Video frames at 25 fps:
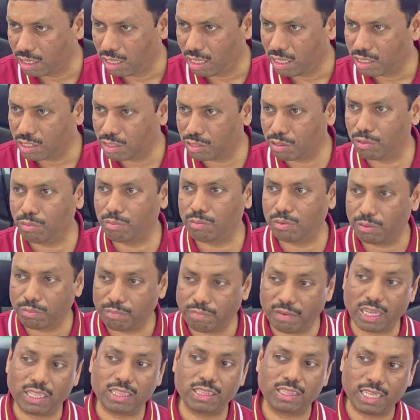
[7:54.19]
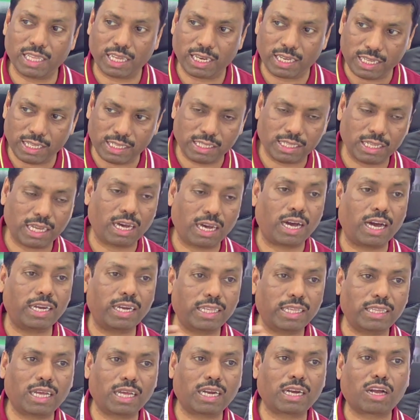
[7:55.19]
So when there is
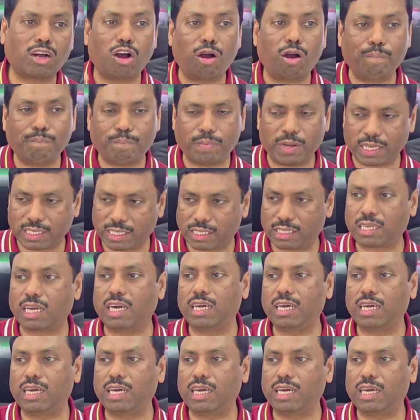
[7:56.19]
another complex